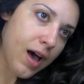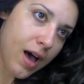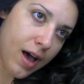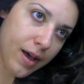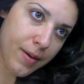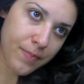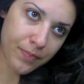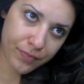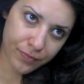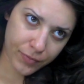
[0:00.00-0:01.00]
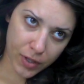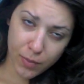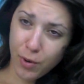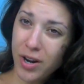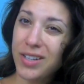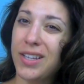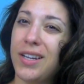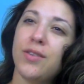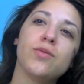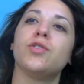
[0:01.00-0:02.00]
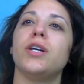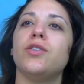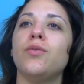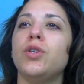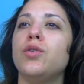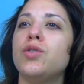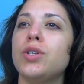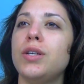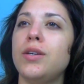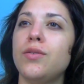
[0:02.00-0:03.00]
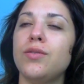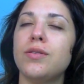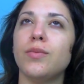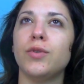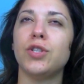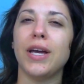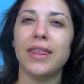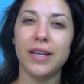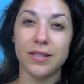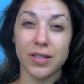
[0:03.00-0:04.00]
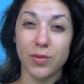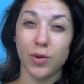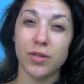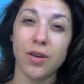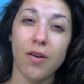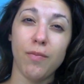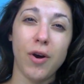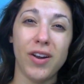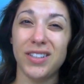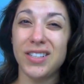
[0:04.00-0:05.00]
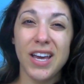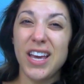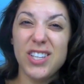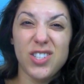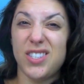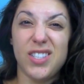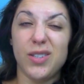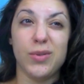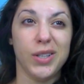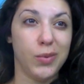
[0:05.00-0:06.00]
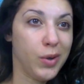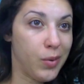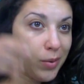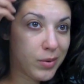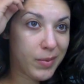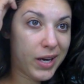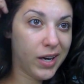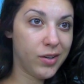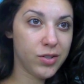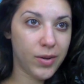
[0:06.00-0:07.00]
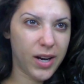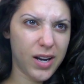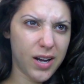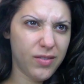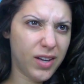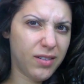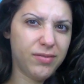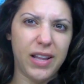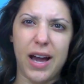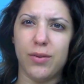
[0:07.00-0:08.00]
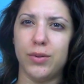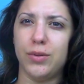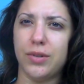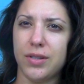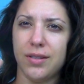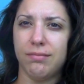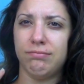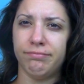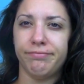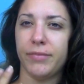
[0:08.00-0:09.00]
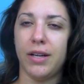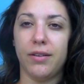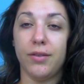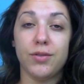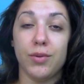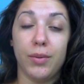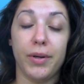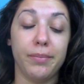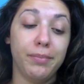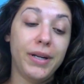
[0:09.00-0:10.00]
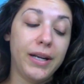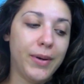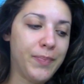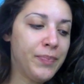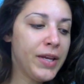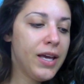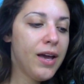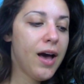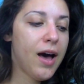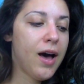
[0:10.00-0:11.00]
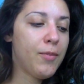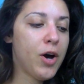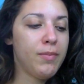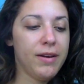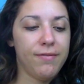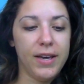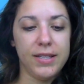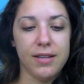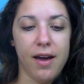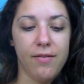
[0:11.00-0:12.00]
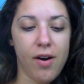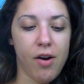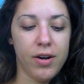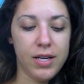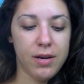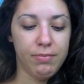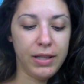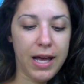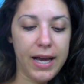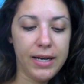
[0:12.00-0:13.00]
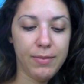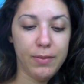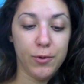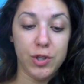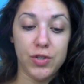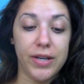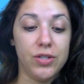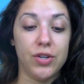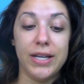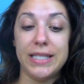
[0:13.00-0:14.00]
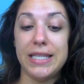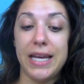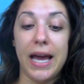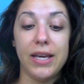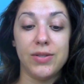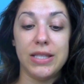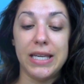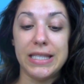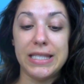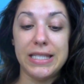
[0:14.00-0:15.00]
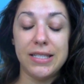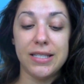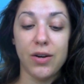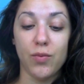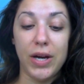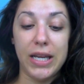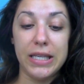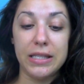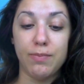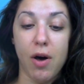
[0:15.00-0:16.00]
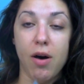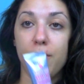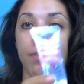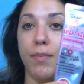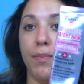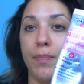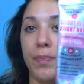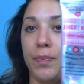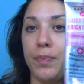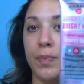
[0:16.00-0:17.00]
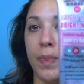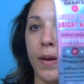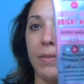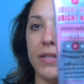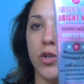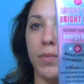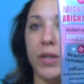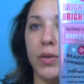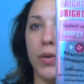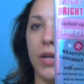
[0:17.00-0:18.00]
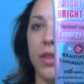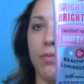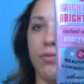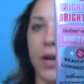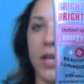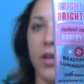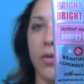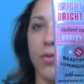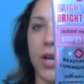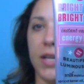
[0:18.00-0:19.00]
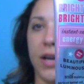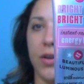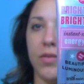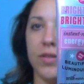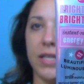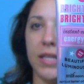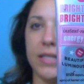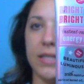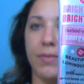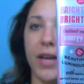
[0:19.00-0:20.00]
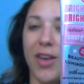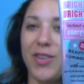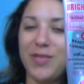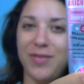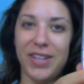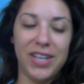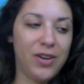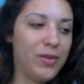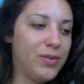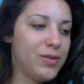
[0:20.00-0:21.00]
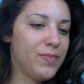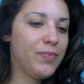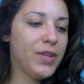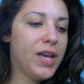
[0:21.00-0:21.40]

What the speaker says: The product that I use, which I don't usually use, which I think is a Schwarzkopf product, just didn't really work well with my hair. So I kind of have like flat roots and I don't know, it's really weird. But anyway, on my face, I've already applied my moisturizer, and today I used the Instant Radiance Balm by Soap & Glory, the Bright Here, Bright Now. You've seen this in my other videos.